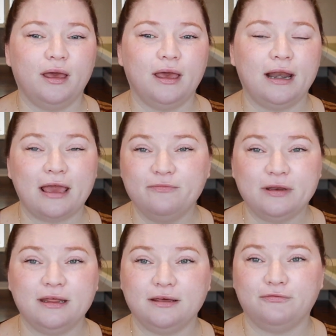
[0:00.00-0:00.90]
and I've
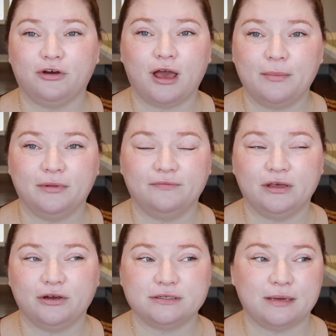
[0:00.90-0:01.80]
been knitting for a couple of
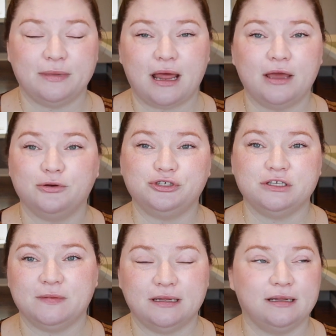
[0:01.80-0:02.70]
years. I mean, I know
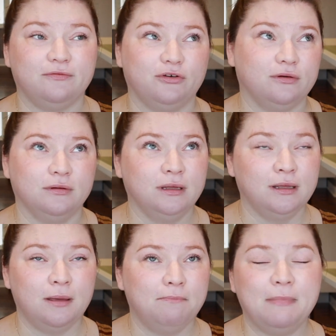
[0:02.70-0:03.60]
she's been knitting for
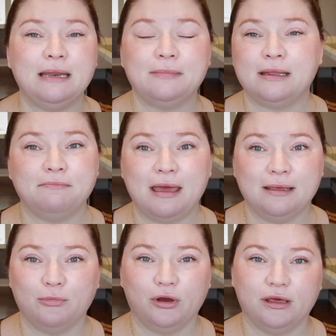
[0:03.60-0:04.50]
many, many,
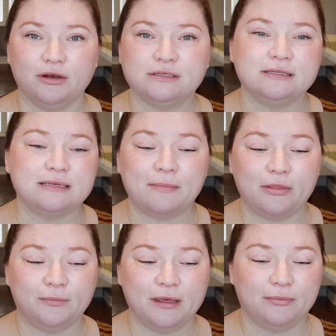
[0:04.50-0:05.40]
many more years. And some
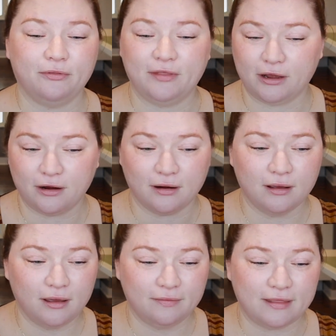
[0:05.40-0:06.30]
other people,
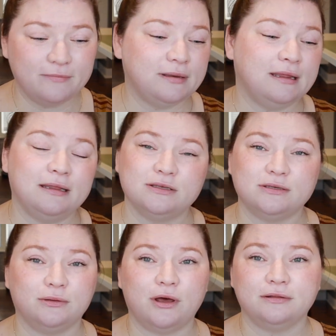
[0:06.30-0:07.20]
they've been knitting
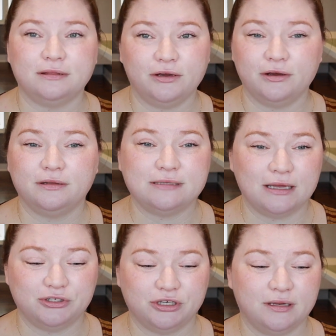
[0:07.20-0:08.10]
so long that their
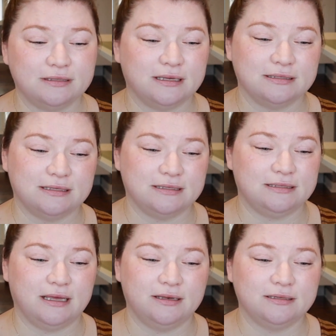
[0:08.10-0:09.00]
tension is
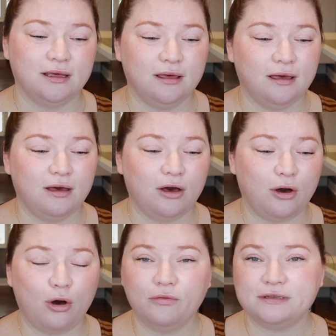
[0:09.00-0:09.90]
consistent
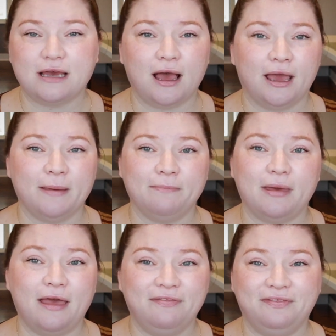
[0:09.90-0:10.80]
all the time,
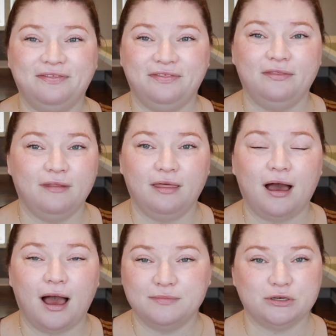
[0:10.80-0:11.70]
and
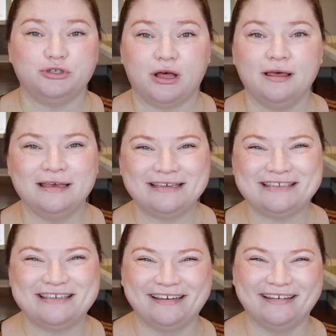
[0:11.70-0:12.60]
I'm so jealous.